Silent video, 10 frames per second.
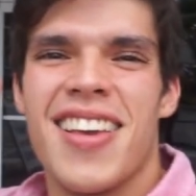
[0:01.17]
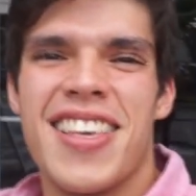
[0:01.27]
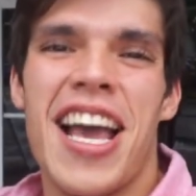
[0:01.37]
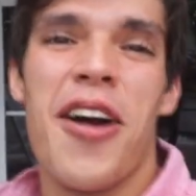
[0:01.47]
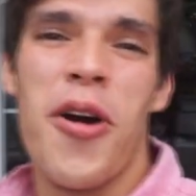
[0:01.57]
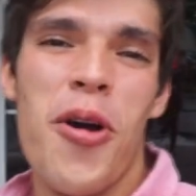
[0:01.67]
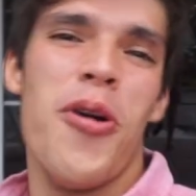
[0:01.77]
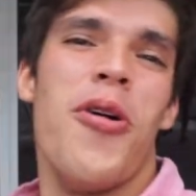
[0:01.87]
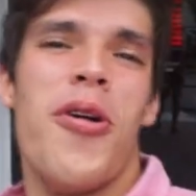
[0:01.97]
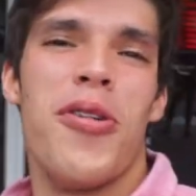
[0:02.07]

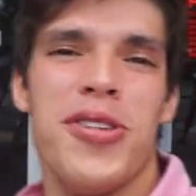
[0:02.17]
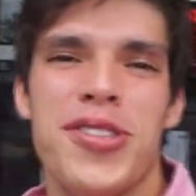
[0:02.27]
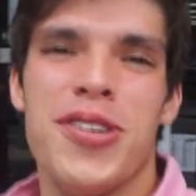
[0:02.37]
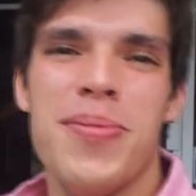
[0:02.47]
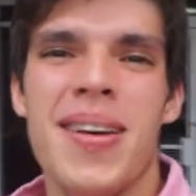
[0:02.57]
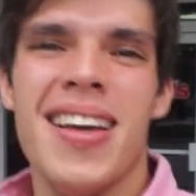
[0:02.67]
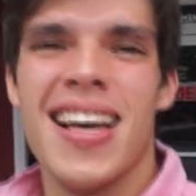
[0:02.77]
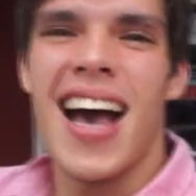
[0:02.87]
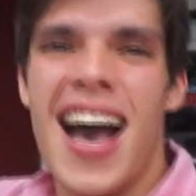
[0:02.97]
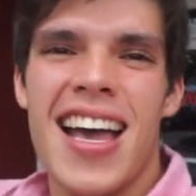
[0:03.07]
Yahoo YouTube!
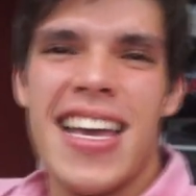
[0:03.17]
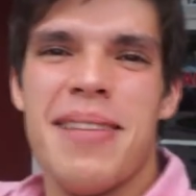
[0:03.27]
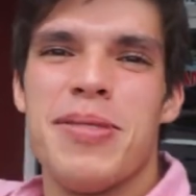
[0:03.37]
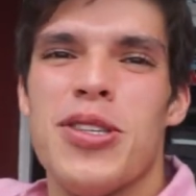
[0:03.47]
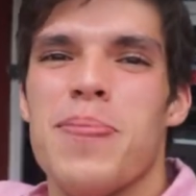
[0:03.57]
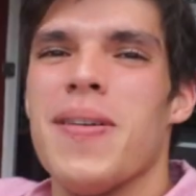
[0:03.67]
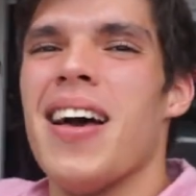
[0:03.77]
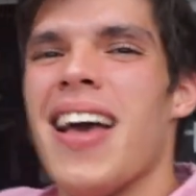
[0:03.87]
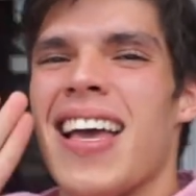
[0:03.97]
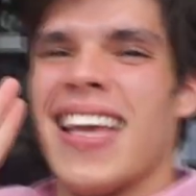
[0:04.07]
I am
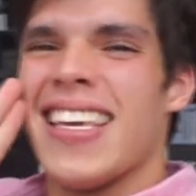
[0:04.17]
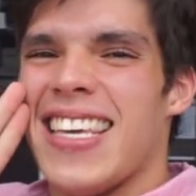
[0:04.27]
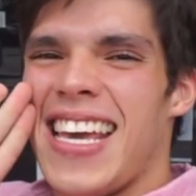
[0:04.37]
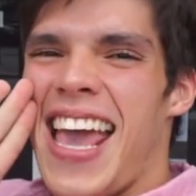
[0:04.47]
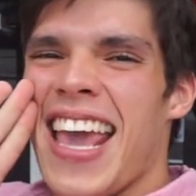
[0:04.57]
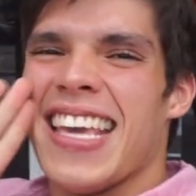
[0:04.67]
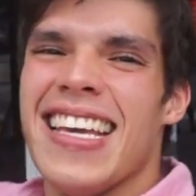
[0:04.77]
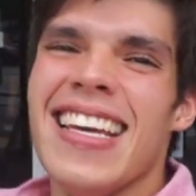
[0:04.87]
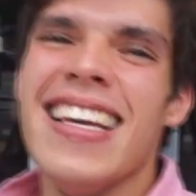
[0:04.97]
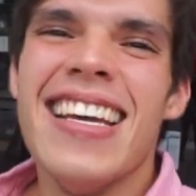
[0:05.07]
Super
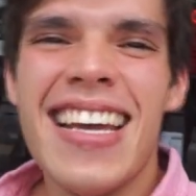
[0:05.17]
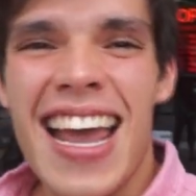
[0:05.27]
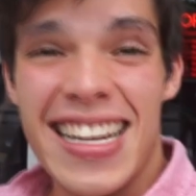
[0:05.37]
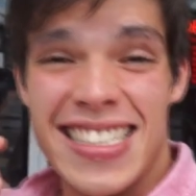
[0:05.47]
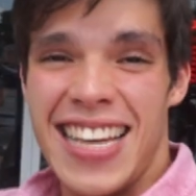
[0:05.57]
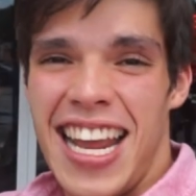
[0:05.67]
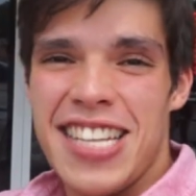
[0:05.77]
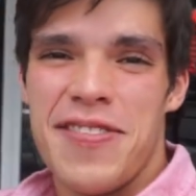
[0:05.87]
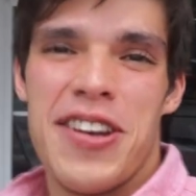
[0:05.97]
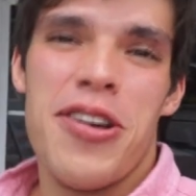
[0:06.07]
Genki and in
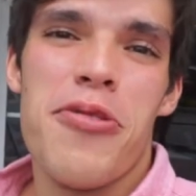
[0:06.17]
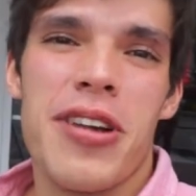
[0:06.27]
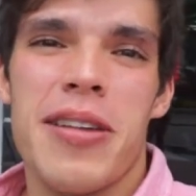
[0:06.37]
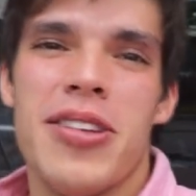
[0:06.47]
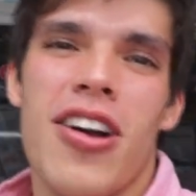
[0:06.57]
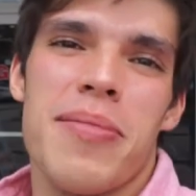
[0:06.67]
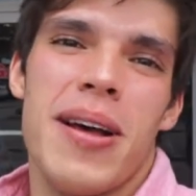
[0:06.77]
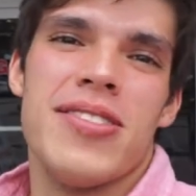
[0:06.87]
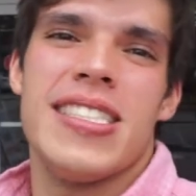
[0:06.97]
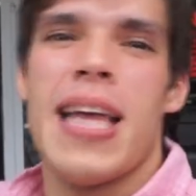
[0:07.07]
today's video we're going to talk
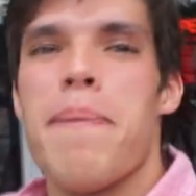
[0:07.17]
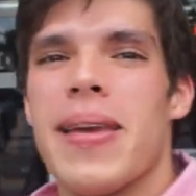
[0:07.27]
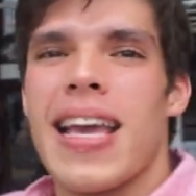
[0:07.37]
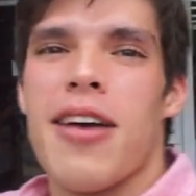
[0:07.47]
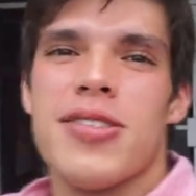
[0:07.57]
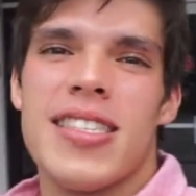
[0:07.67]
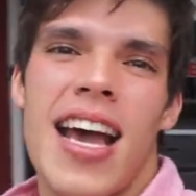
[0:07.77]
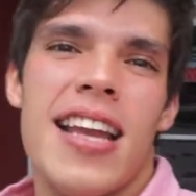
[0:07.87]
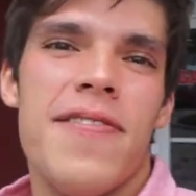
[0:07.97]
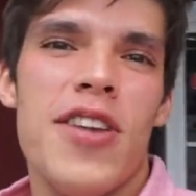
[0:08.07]
about stepping
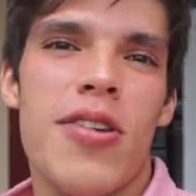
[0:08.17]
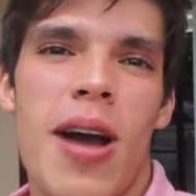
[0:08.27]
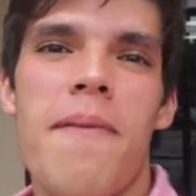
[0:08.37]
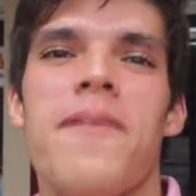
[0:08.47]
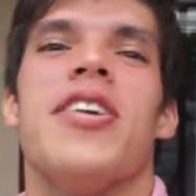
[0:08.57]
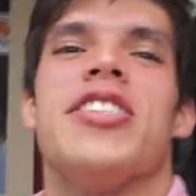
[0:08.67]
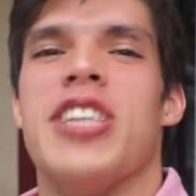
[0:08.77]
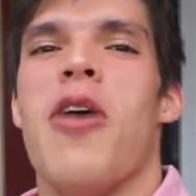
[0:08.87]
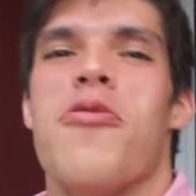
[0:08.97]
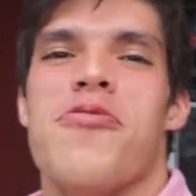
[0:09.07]
outside of your comfort
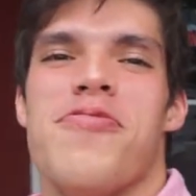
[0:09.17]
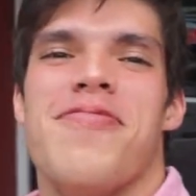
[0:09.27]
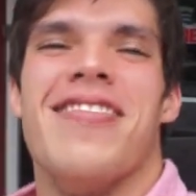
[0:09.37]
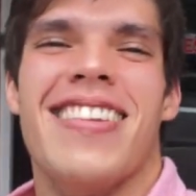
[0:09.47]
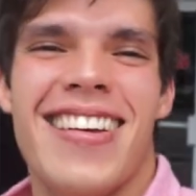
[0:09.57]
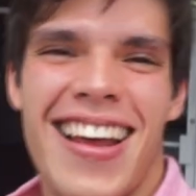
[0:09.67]
zone.